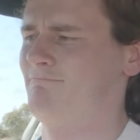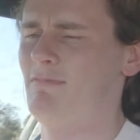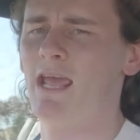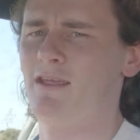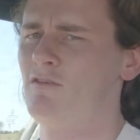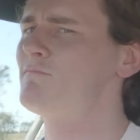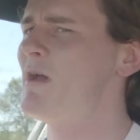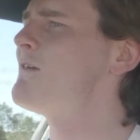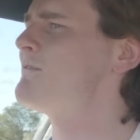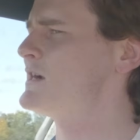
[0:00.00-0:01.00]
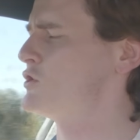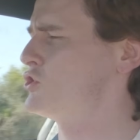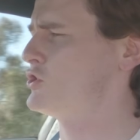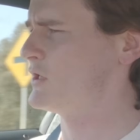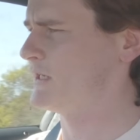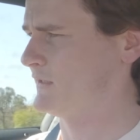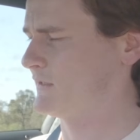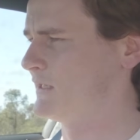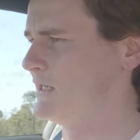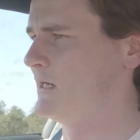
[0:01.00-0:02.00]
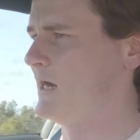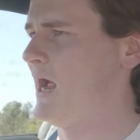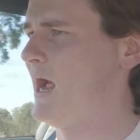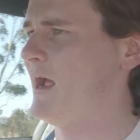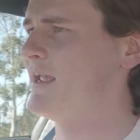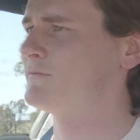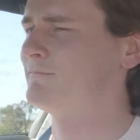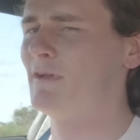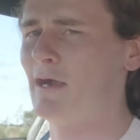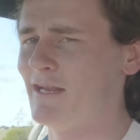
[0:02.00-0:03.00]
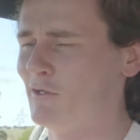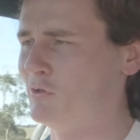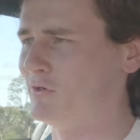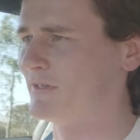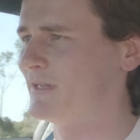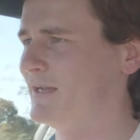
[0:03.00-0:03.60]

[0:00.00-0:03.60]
yeah, you've made a very good choice. It's very good.